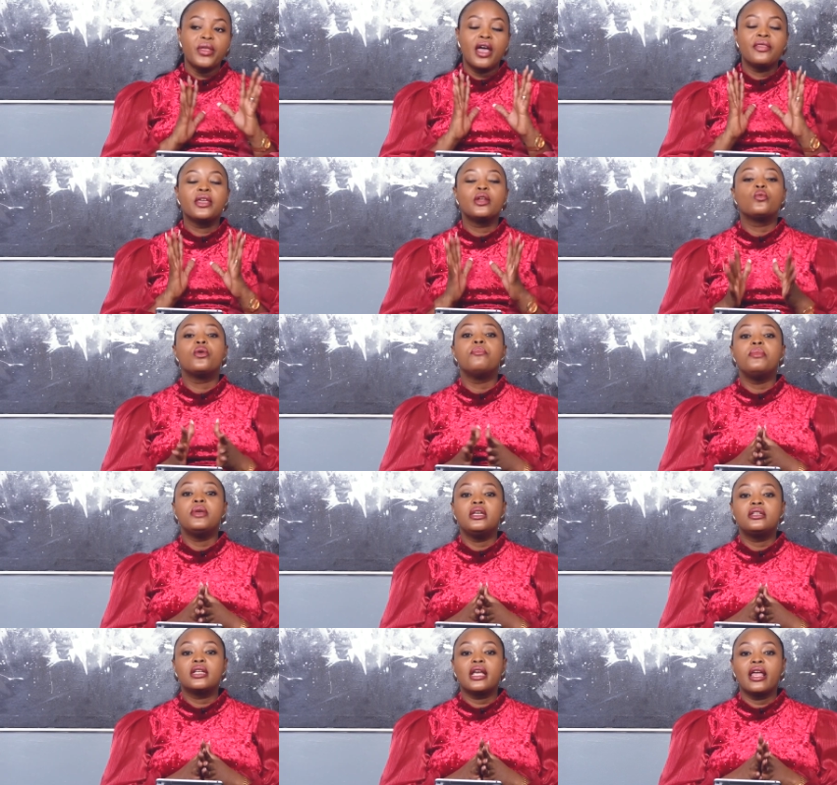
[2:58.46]
and then we
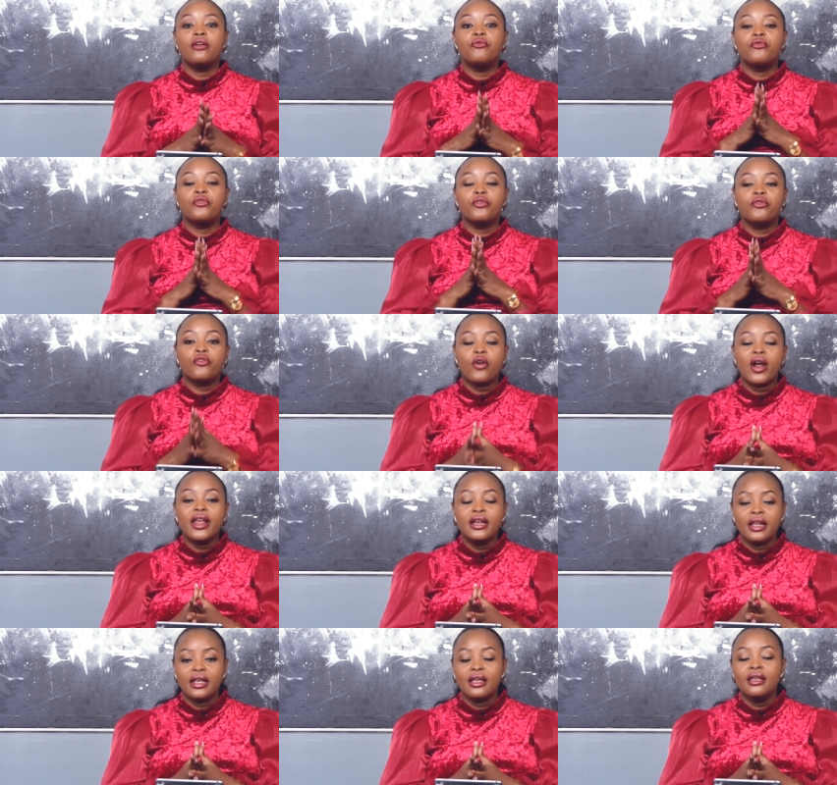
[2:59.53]
meet every
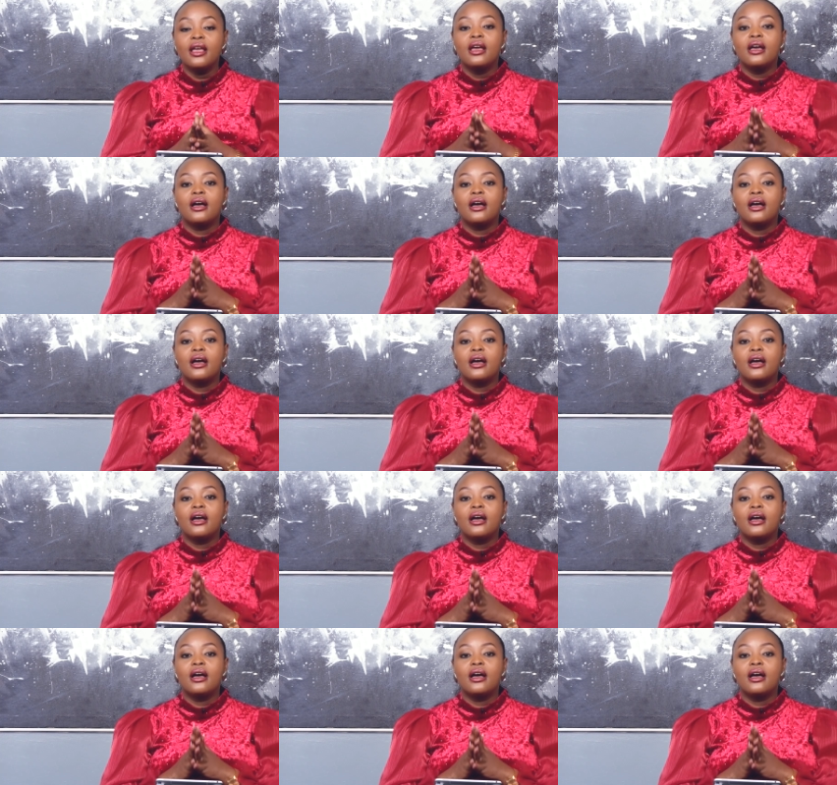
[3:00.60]
Friday